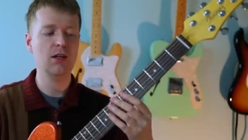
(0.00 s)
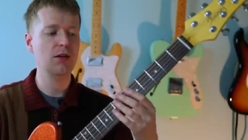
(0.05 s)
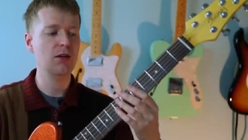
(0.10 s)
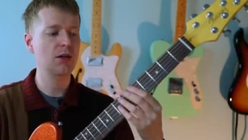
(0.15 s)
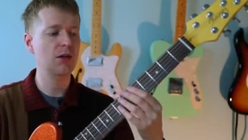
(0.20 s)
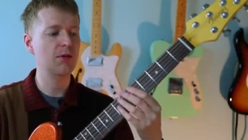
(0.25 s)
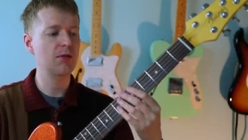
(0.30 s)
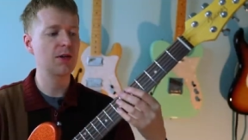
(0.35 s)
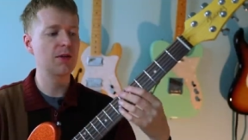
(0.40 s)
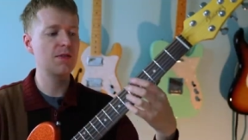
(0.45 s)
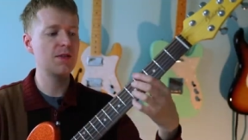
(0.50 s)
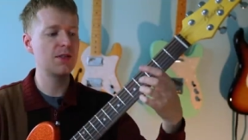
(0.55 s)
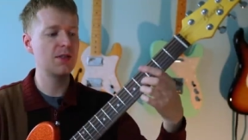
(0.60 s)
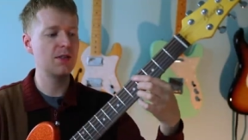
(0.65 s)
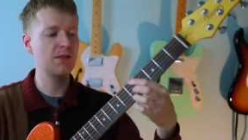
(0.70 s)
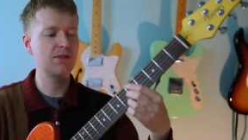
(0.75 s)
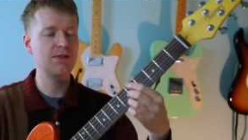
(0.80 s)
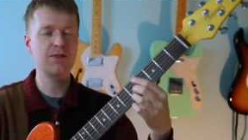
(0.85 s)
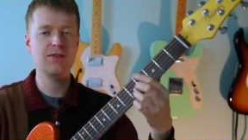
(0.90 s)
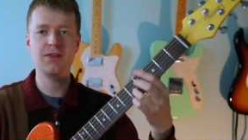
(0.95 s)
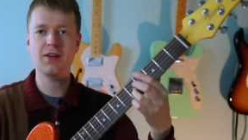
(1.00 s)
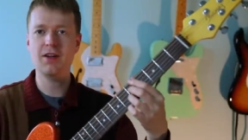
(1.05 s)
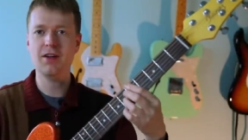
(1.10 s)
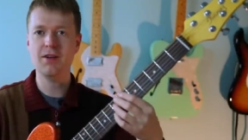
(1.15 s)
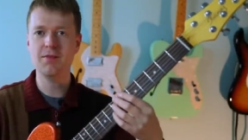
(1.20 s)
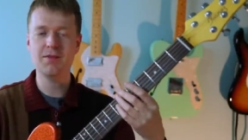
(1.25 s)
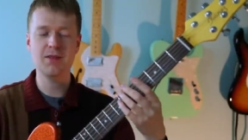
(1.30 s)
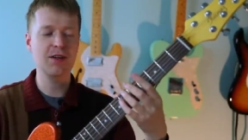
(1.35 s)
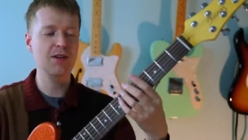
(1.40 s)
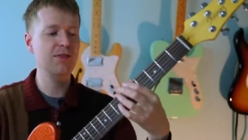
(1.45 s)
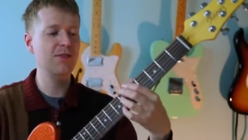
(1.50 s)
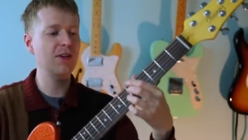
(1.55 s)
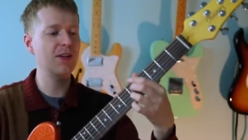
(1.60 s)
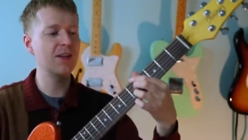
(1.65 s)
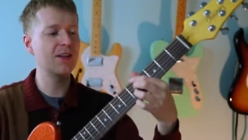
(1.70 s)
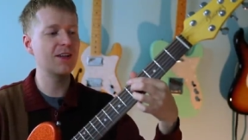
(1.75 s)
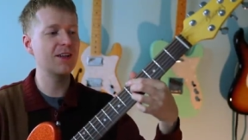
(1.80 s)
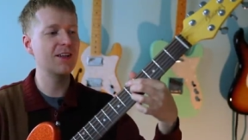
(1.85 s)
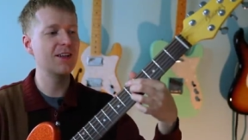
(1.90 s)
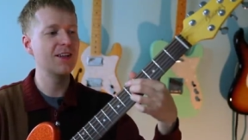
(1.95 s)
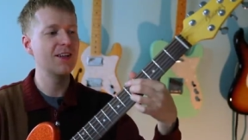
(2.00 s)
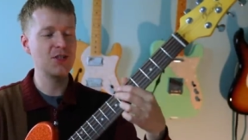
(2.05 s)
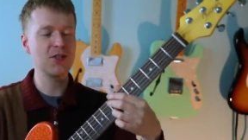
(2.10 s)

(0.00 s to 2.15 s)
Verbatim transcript: you know, her riffs, her, f um, her finger